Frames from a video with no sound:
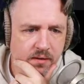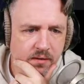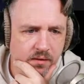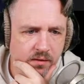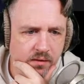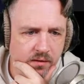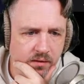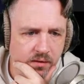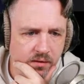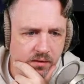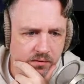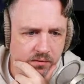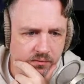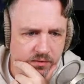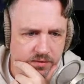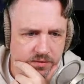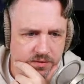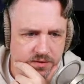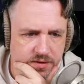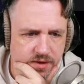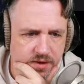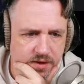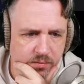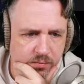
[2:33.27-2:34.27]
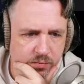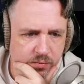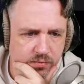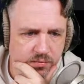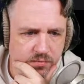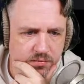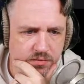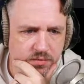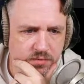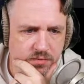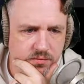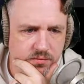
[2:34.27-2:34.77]
All of its
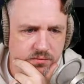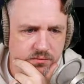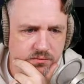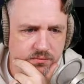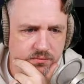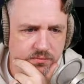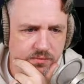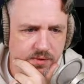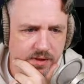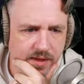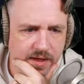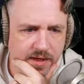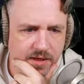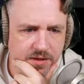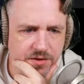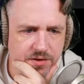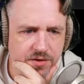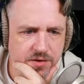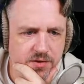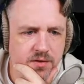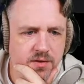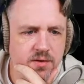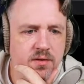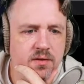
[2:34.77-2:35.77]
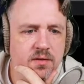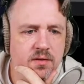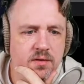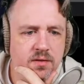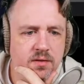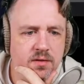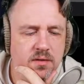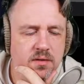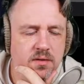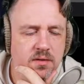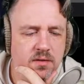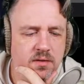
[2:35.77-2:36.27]
neighbors flash,
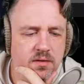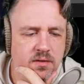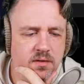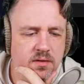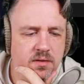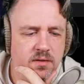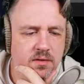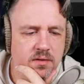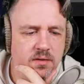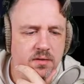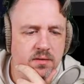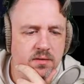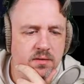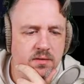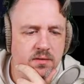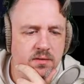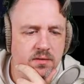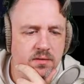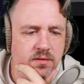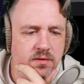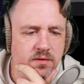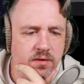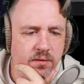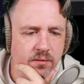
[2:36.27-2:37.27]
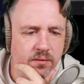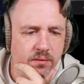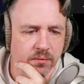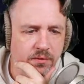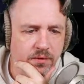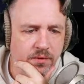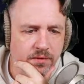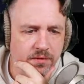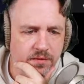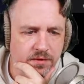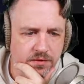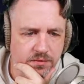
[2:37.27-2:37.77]
so
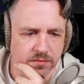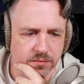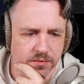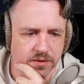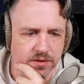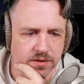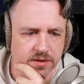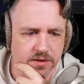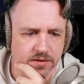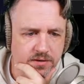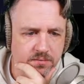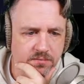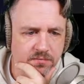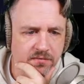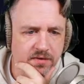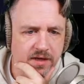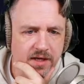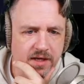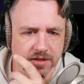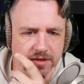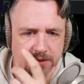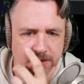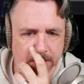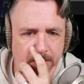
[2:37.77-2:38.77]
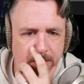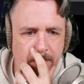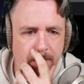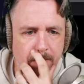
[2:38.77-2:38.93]
then this one ends up flashing.